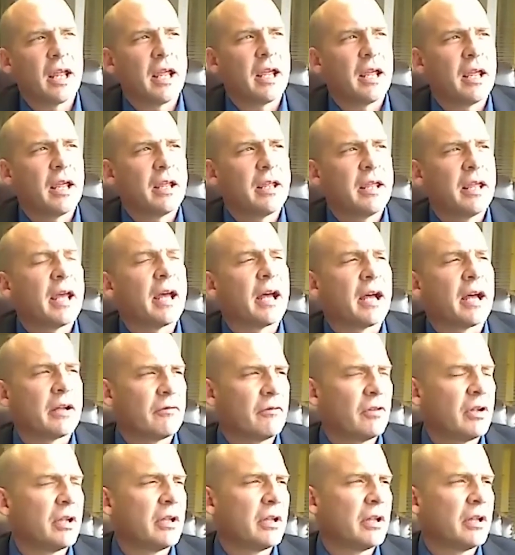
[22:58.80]
Yeah,
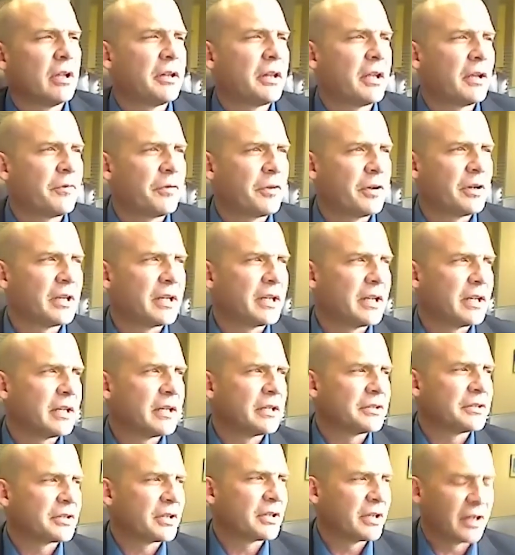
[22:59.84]
it definitely
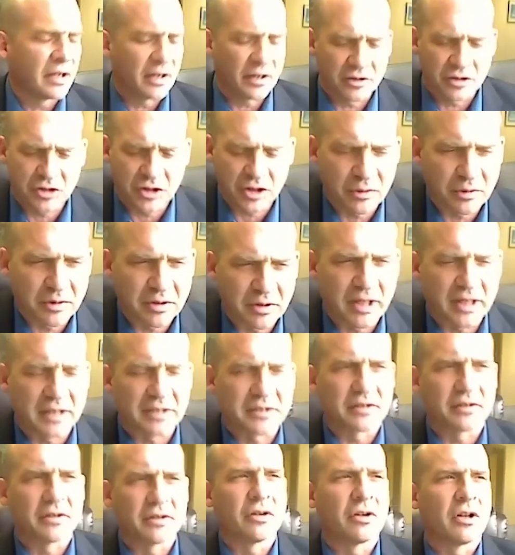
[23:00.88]
is. And I'll share with you guys
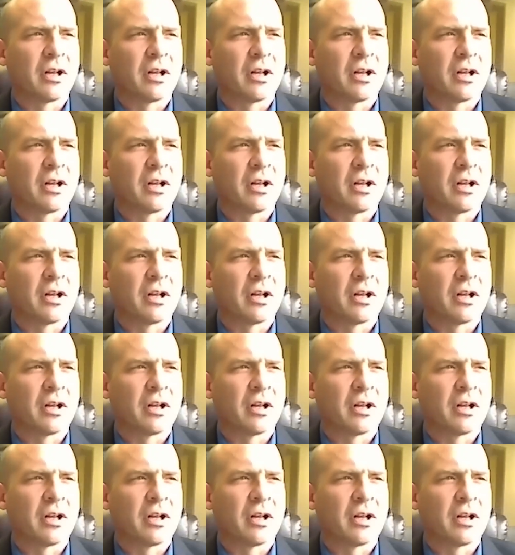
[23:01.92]
a little